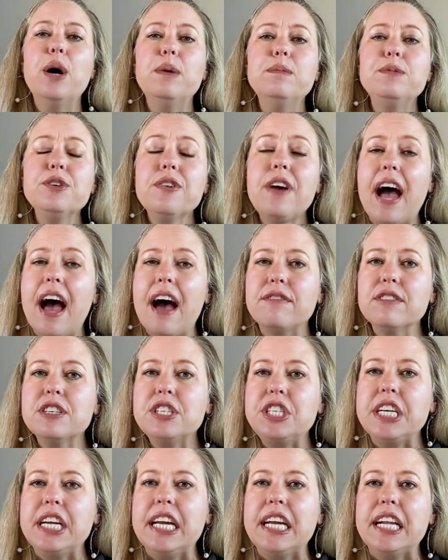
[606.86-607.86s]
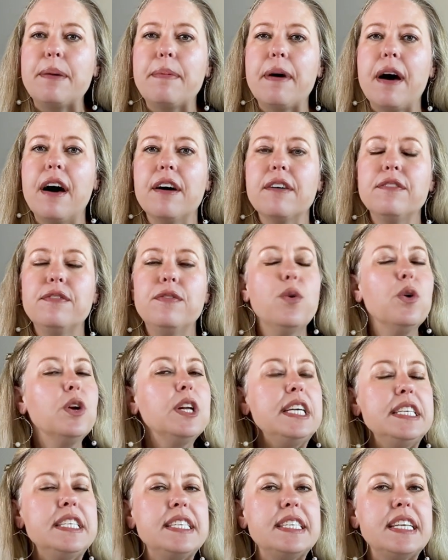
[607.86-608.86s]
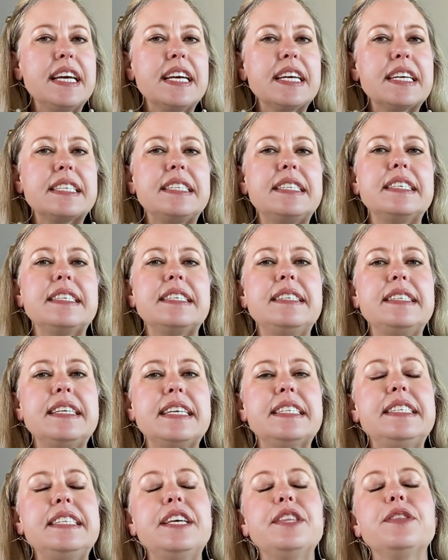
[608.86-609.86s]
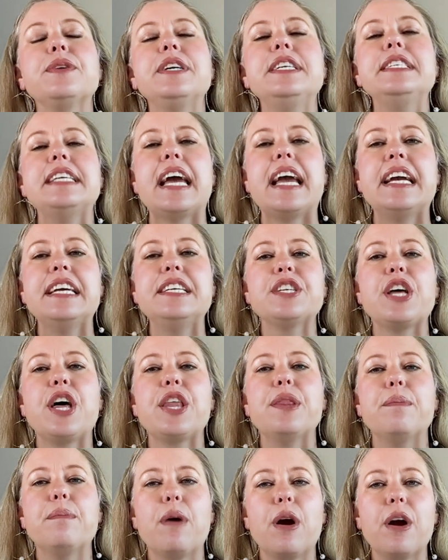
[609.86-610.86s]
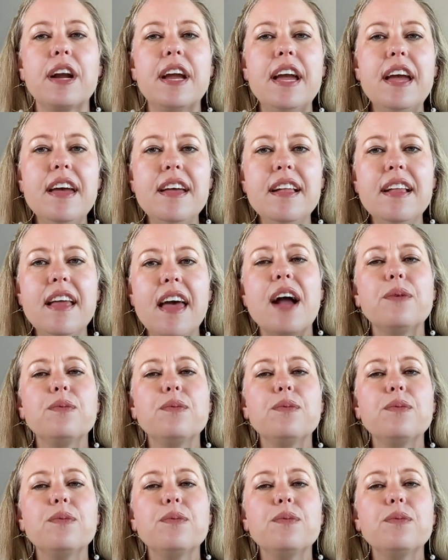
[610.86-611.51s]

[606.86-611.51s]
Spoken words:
Homes are averaging about 46 to 63 days on the market,